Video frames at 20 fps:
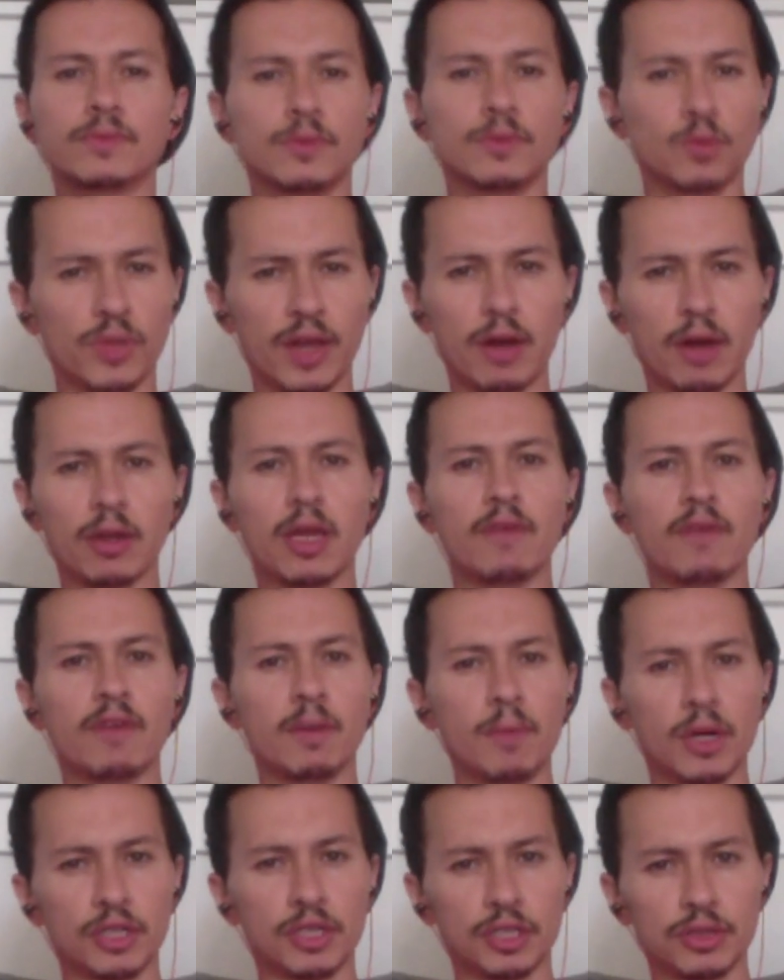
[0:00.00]
without
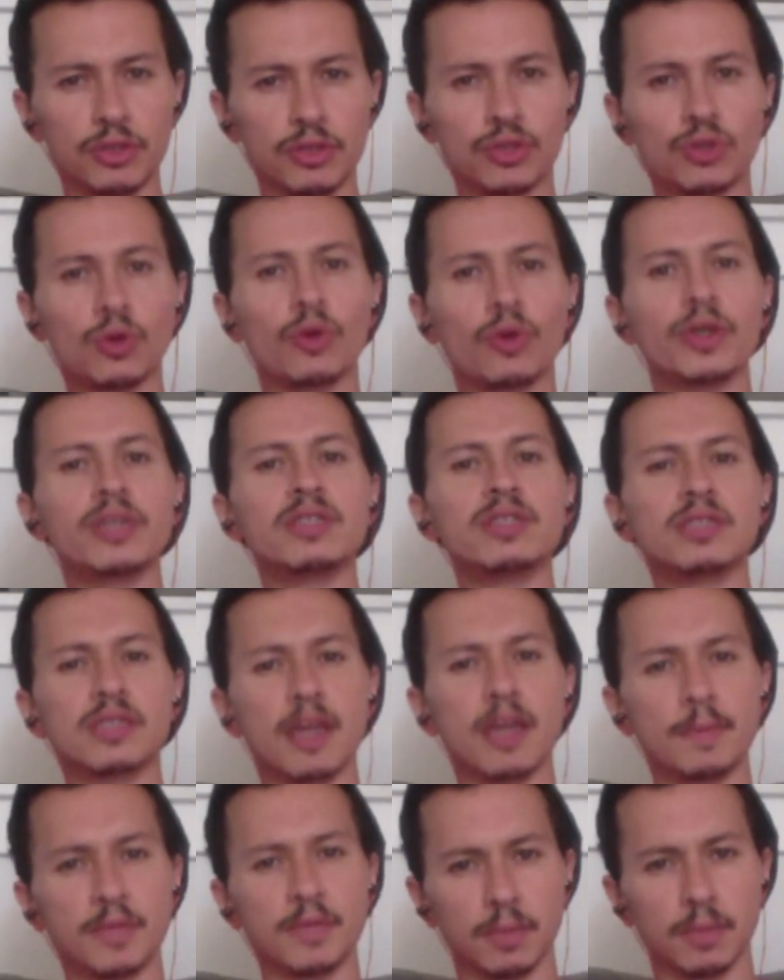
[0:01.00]
giving much in the story, he
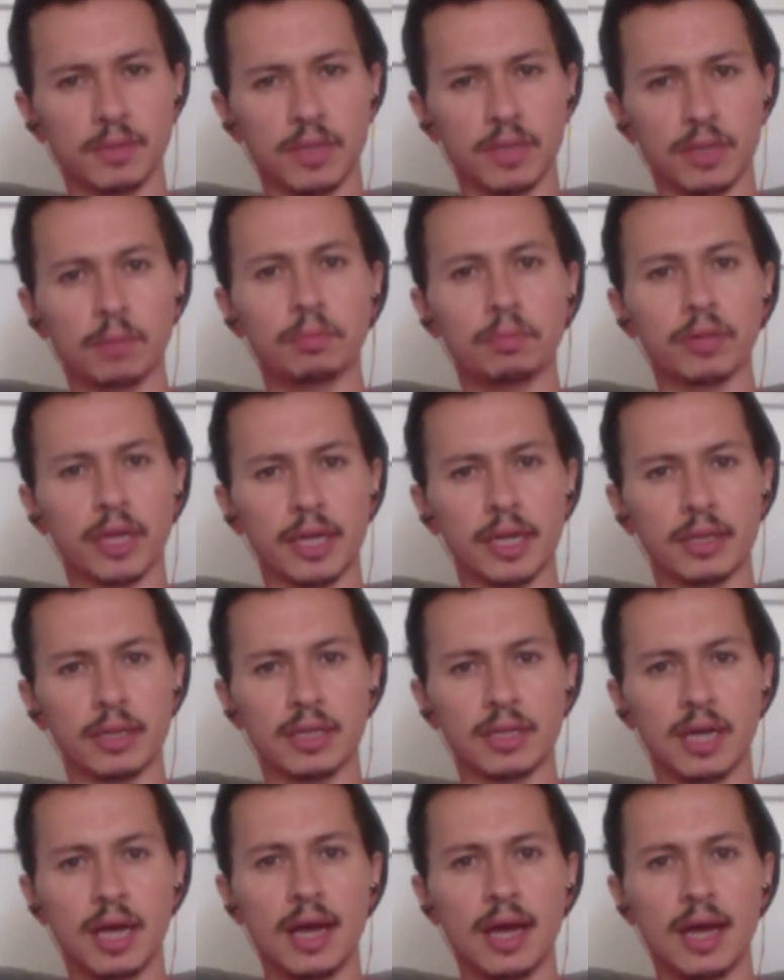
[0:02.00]
steps up to the
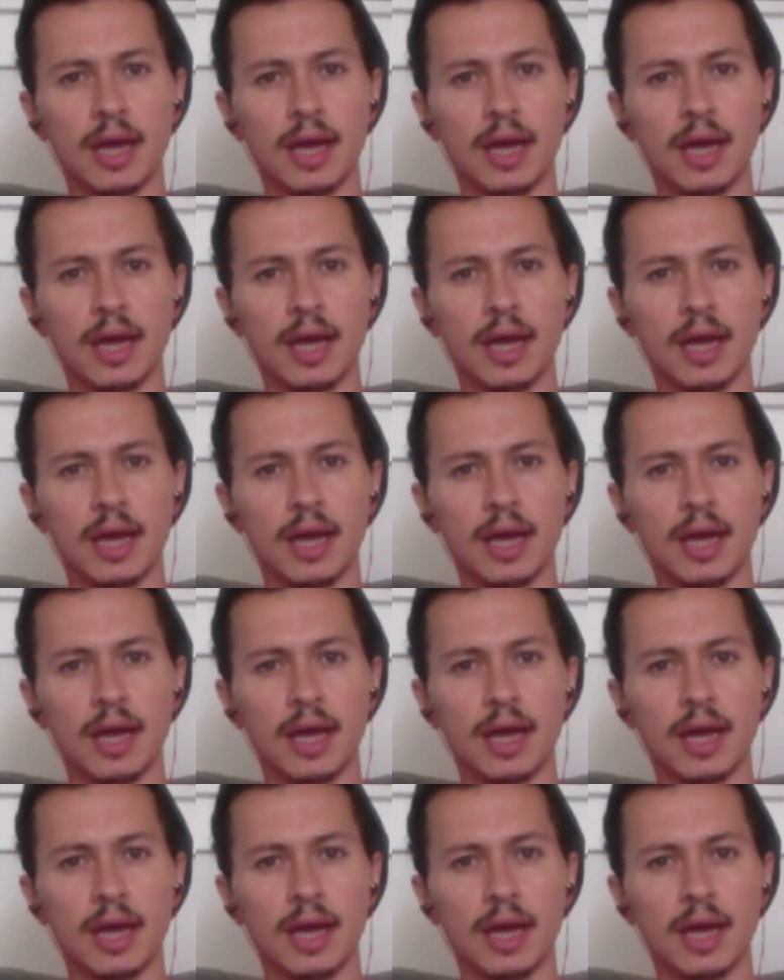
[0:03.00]
plate.